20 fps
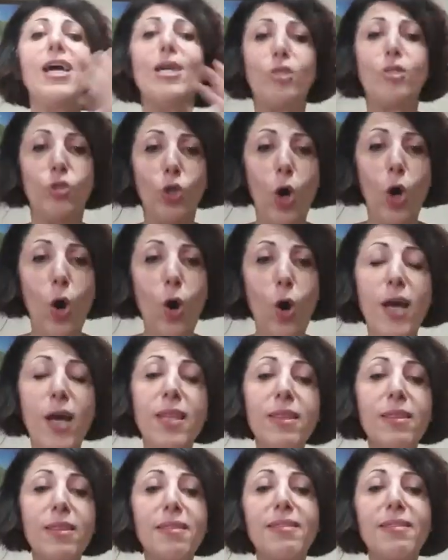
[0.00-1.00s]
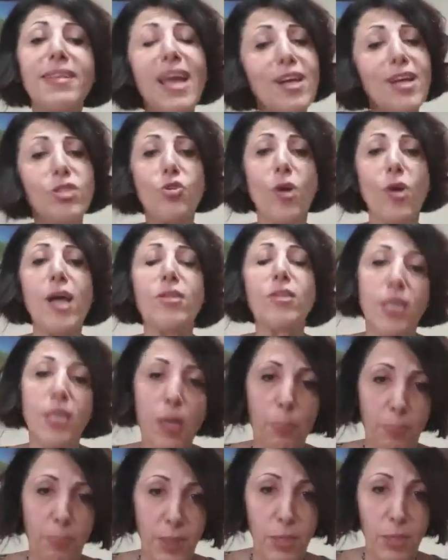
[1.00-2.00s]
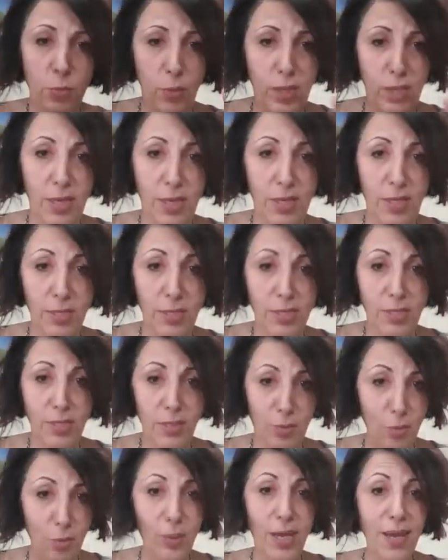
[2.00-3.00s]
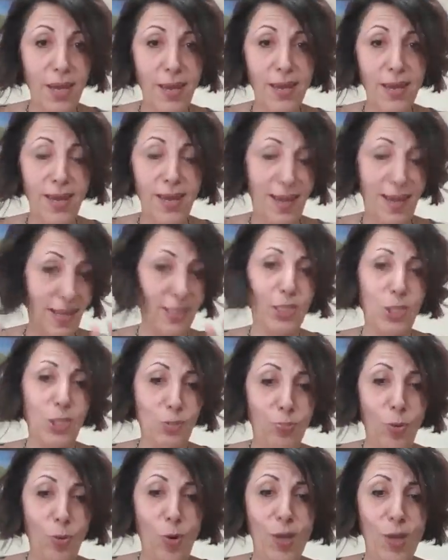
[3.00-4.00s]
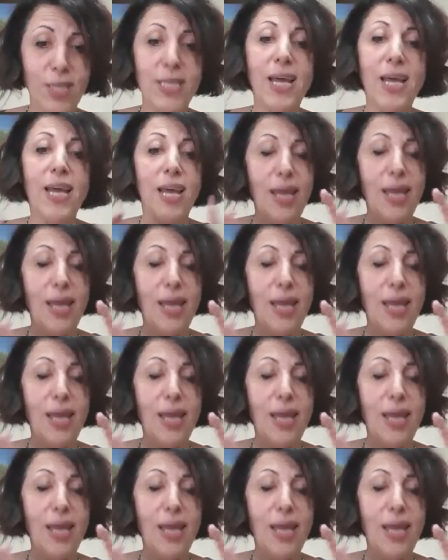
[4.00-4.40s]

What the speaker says: So they're trying to compete with us, okay, at this point.